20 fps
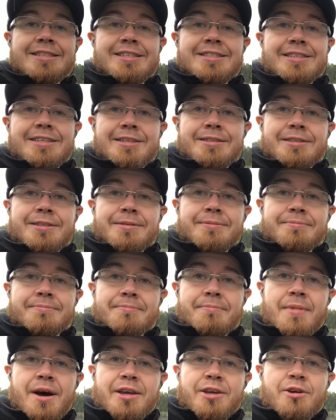is it,
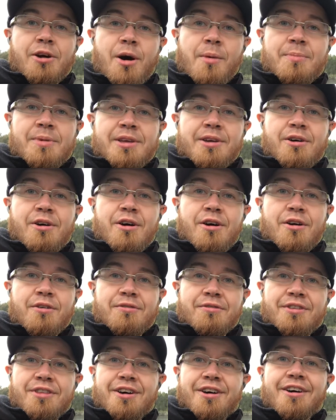my copy
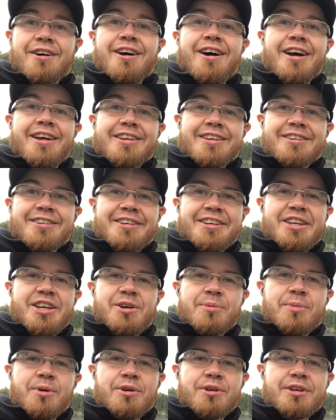of the Hiker
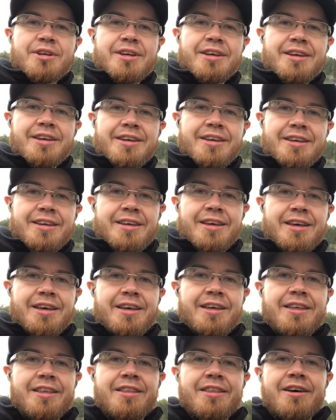Yearbook,
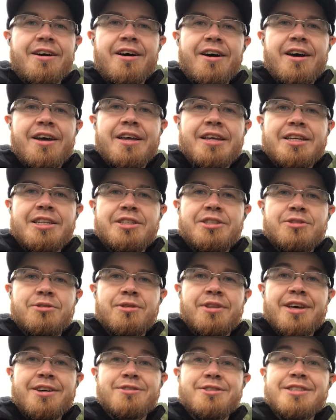the
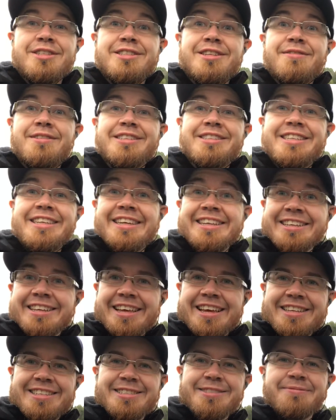2017
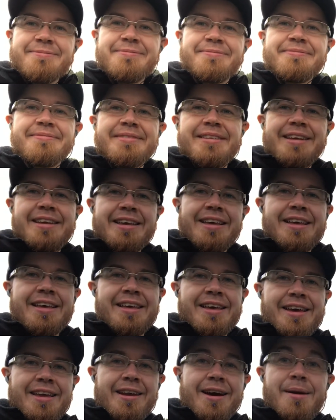class,
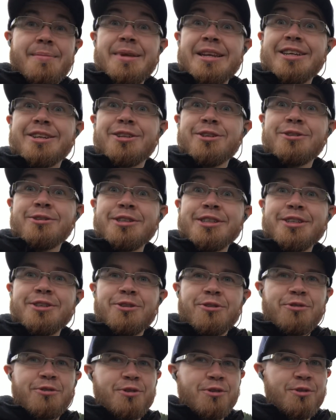and I'm included,
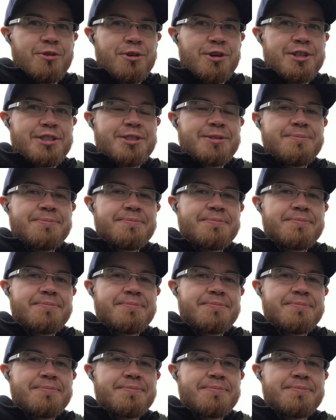of course.